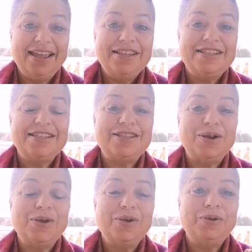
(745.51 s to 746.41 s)

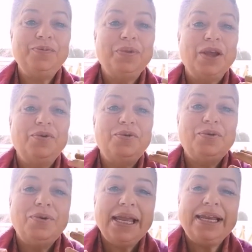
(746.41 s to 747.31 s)
So
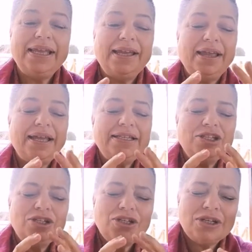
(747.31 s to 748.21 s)
really,
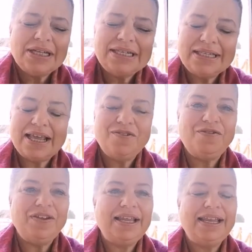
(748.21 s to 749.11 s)
it's just that
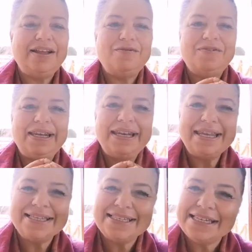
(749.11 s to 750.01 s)
feeling of
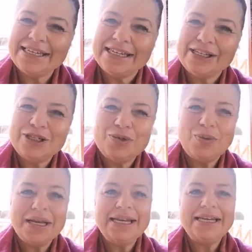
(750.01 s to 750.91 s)
listening to
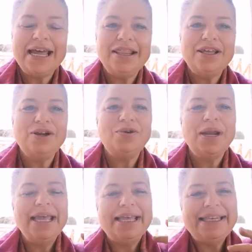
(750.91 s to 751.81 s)
one another,
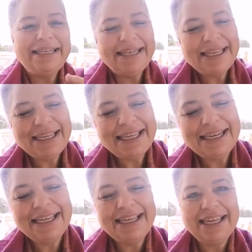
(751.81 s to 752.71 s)

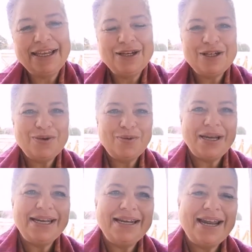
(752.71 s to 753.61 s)
leaning into
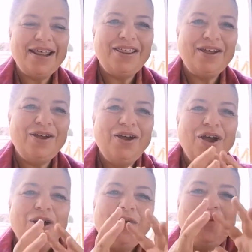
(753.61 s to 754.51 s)
one another,
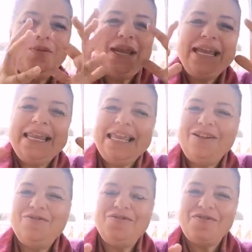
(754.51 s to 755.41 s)
really
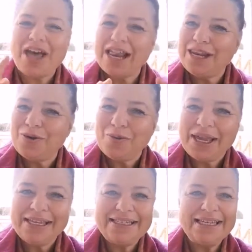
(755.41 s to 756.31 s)

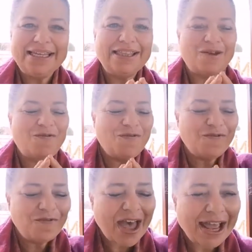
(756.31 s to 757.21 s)
evaluating
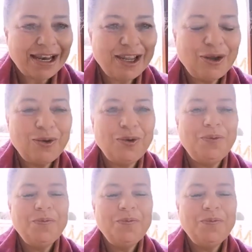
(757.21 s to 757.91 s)
the value,